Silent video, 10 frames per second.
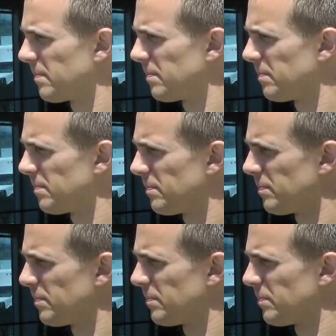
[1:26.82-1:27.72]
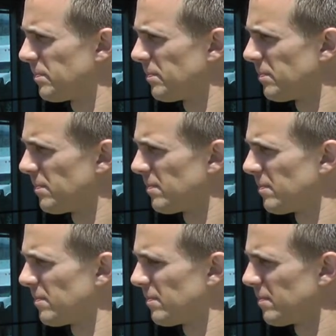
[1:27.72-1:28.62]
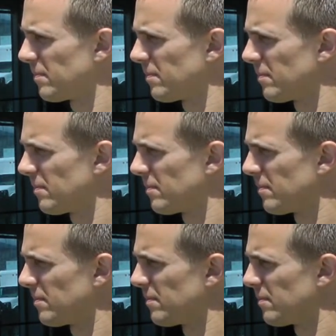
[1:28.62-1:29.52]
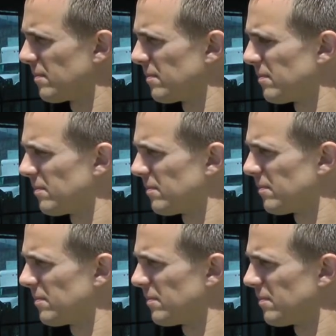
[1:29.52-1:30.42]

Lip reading: [no speech]